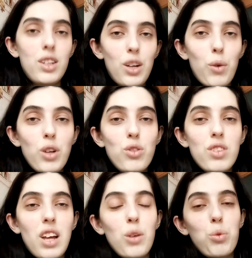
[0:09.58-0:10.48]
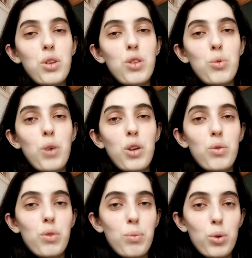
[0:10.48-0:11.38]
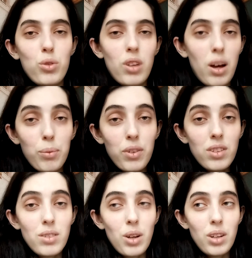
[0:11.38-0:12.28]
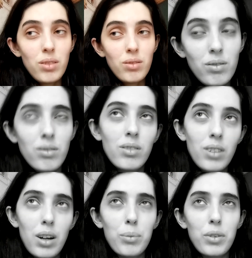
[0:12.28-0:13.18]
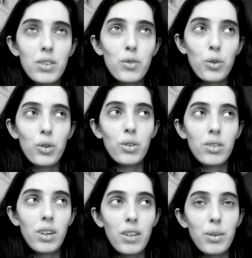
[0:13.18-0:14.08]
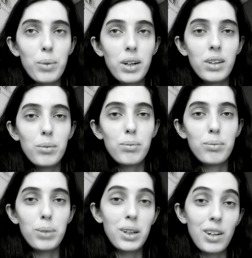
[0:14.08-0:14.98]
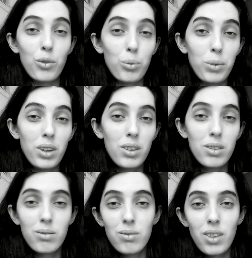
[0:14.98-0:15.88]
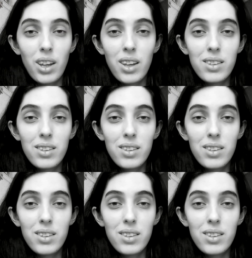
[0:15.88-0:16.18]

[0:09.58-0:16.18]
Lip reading: I want to start with one of the most obvious for everybody, but not for me 3 years